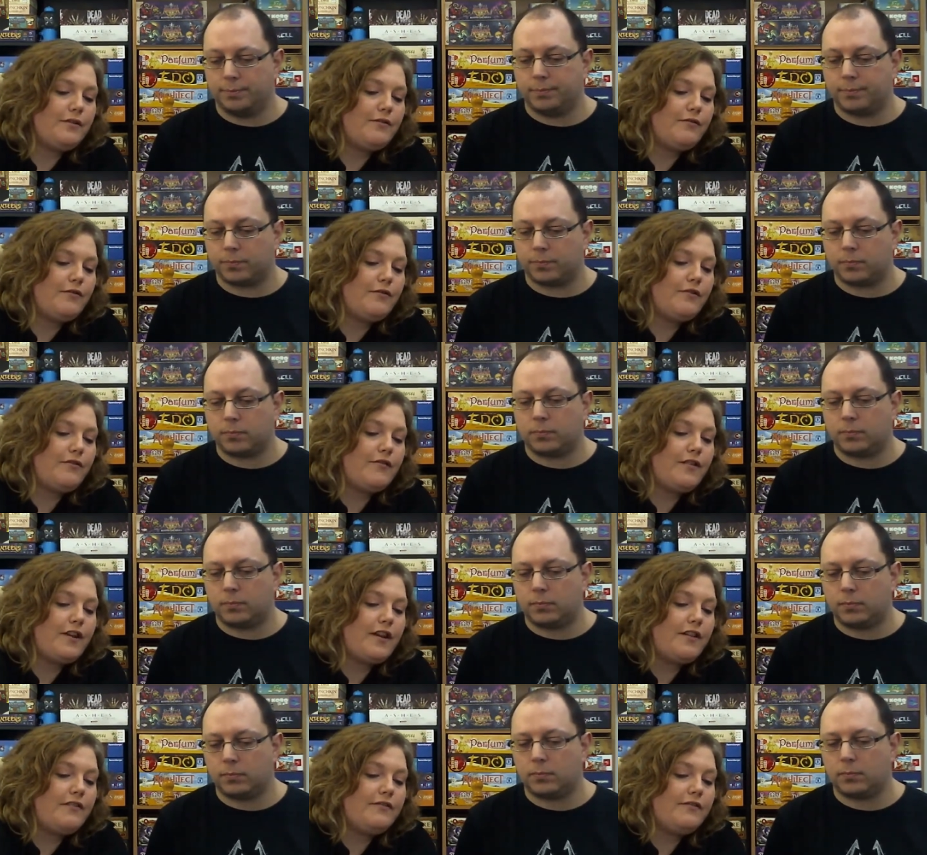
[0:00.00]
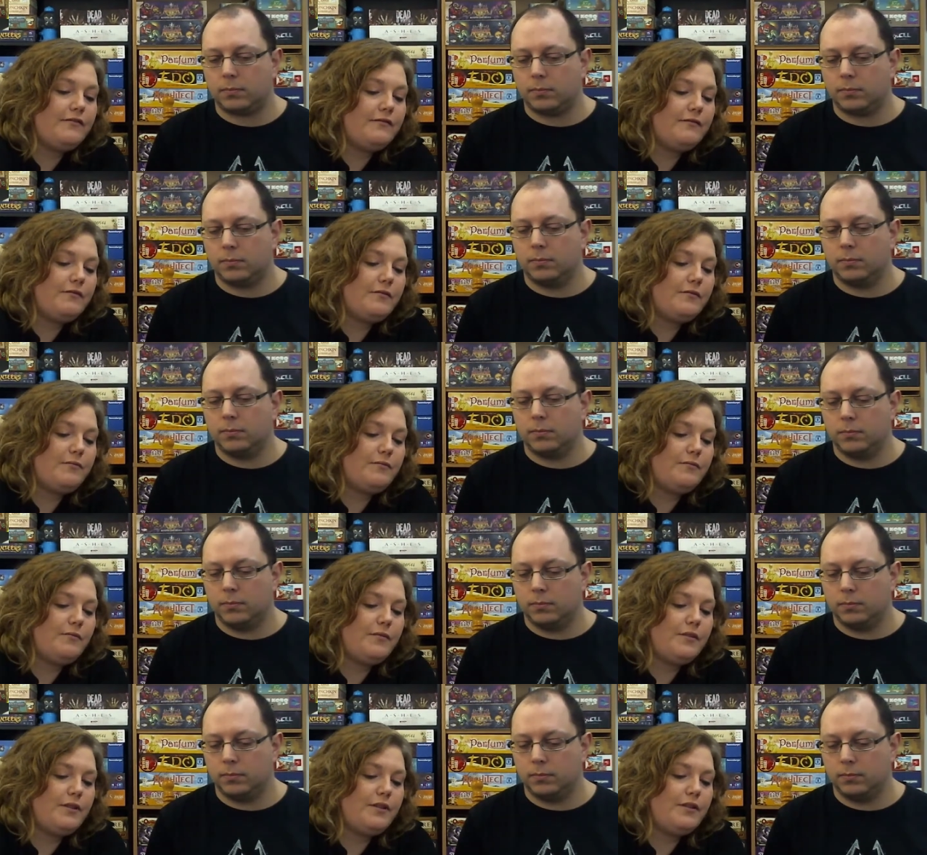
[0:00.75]
Speaker 1: 4 5
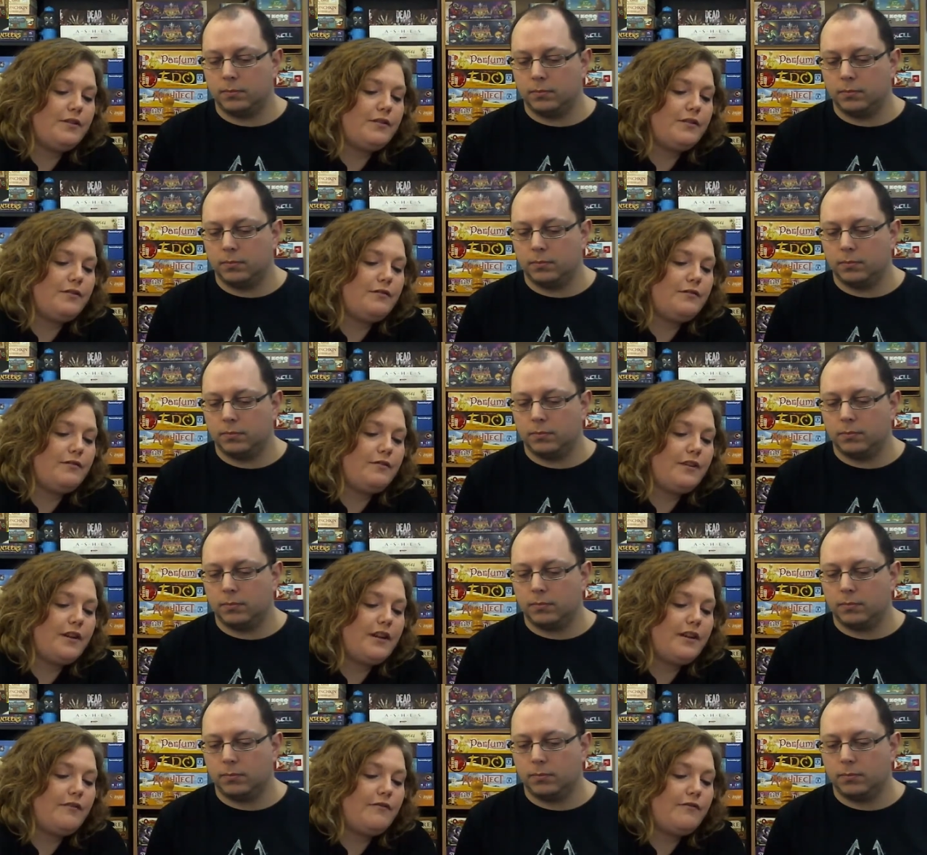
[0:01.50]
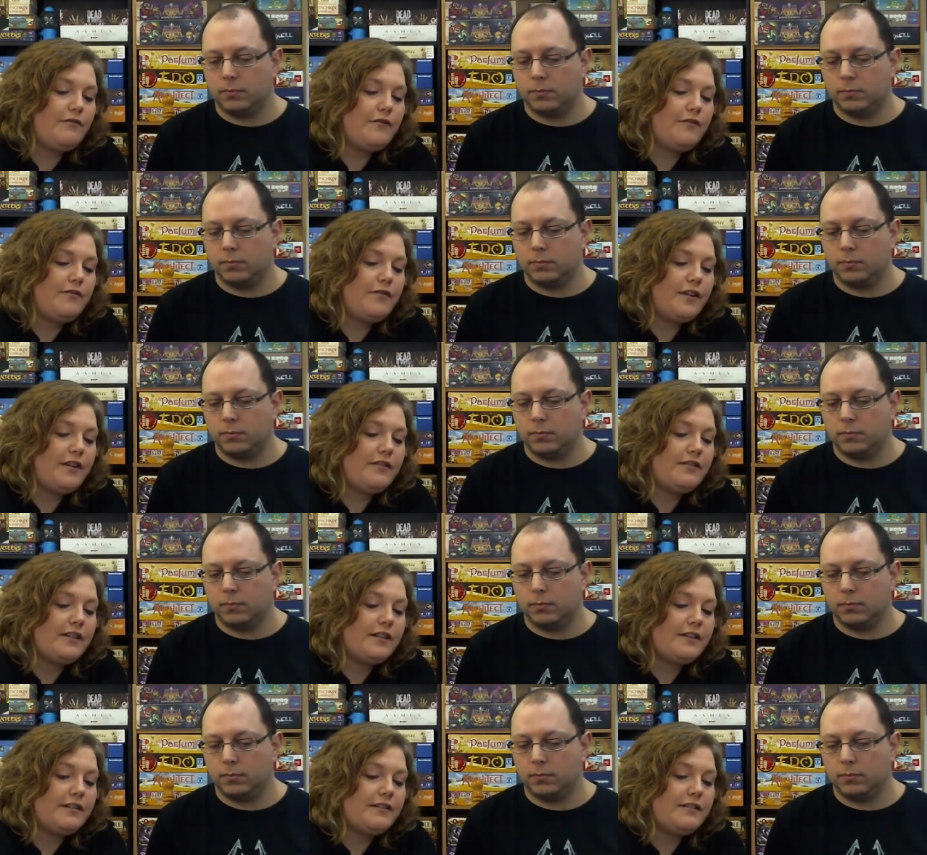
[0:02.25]
1 2 3 4 5
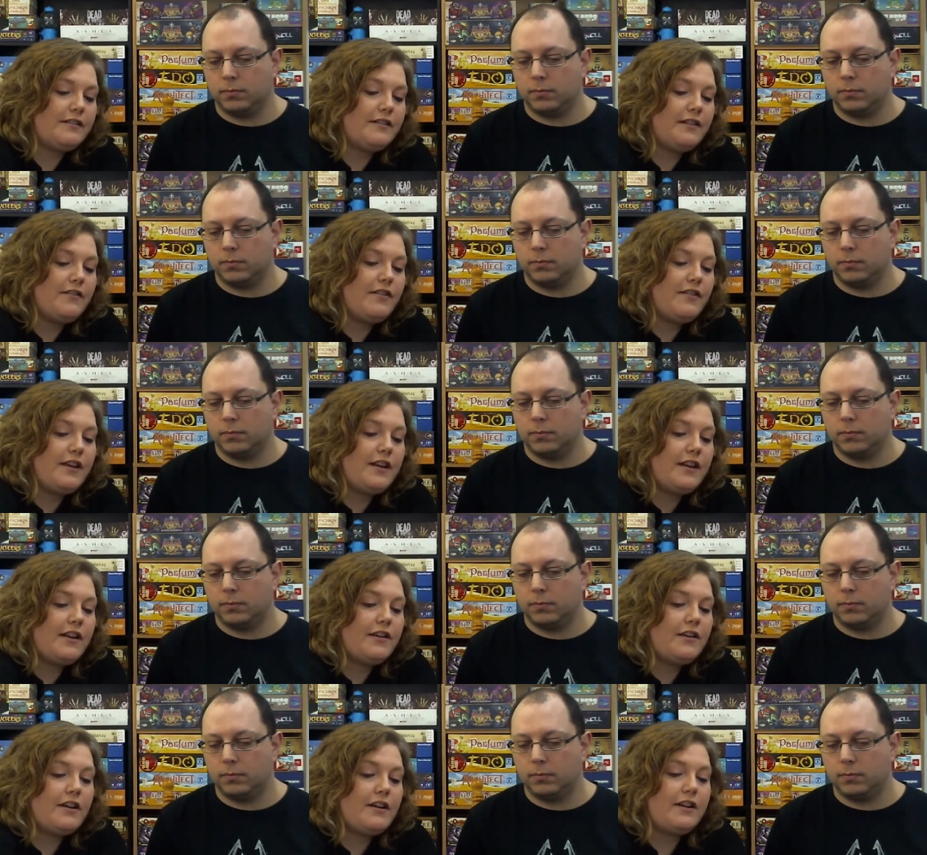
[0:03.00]
6 7 8 9.